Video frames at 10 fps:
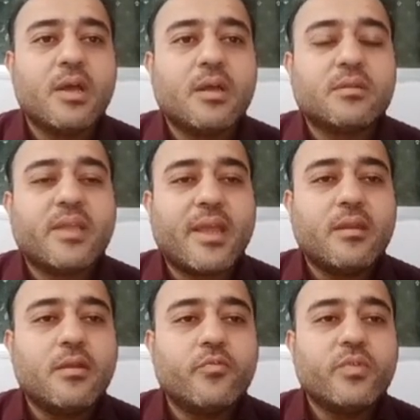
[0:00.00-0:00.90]
Then
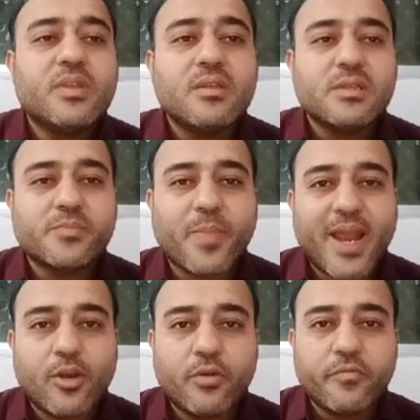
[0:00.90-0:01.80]
within a span
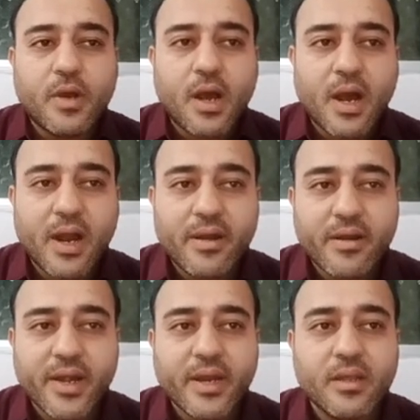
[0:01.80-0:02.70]
of 100
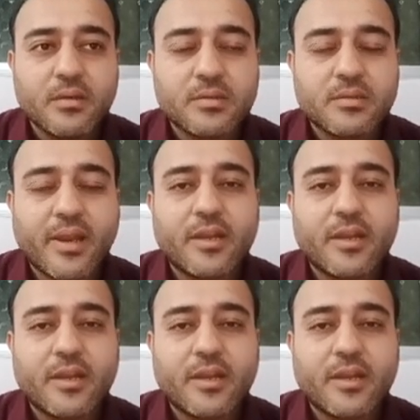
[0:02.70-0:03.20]
years, right?